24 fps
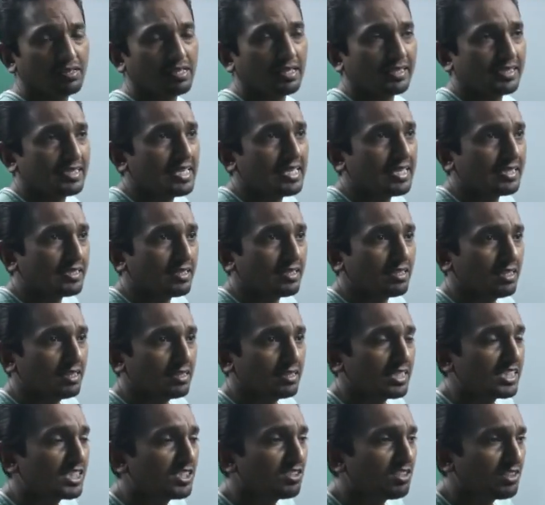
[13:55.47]
the snake
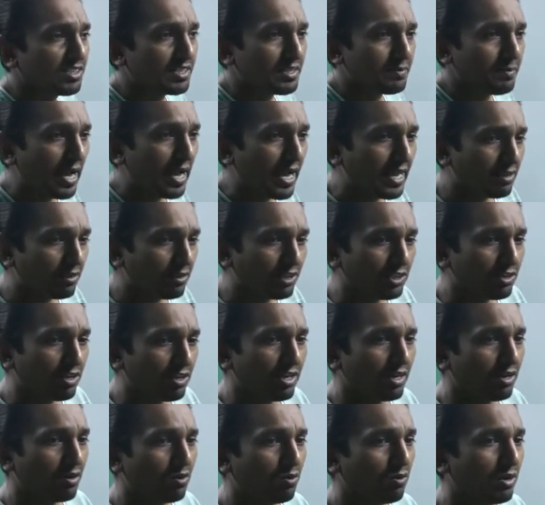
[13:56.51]
does not remain
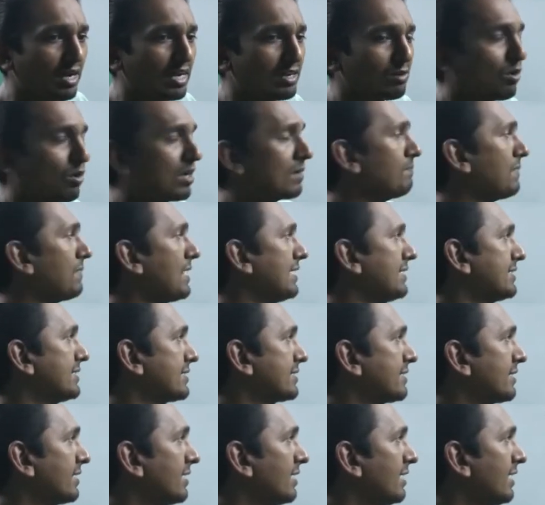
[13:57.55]
at one
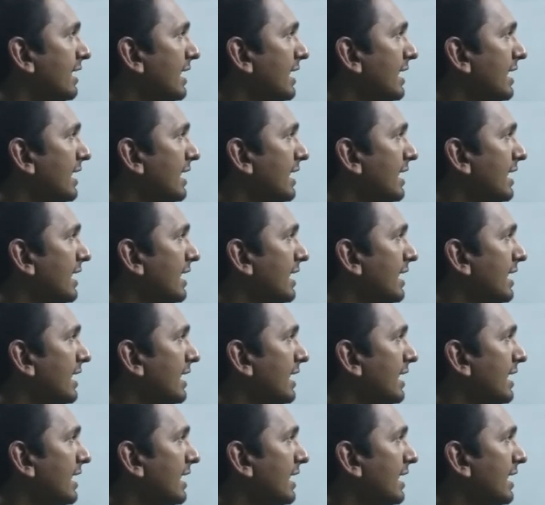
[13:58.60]
place.